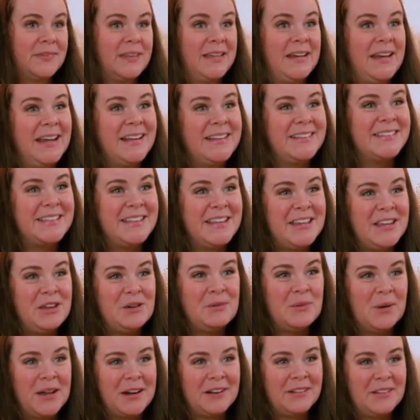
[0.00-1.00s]
The next thing
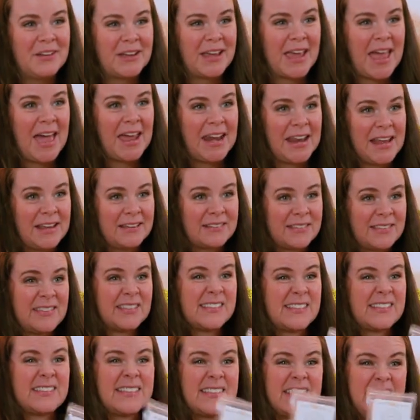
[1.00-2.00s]
you want to look at is
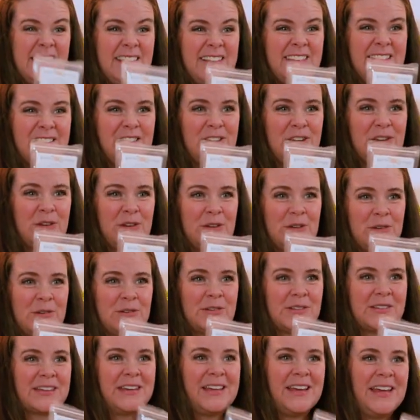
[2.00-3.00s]
the seeds that you
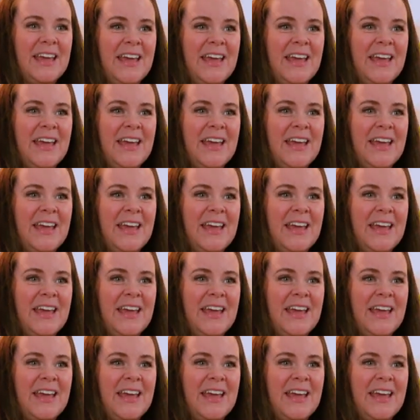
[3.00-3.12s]
use.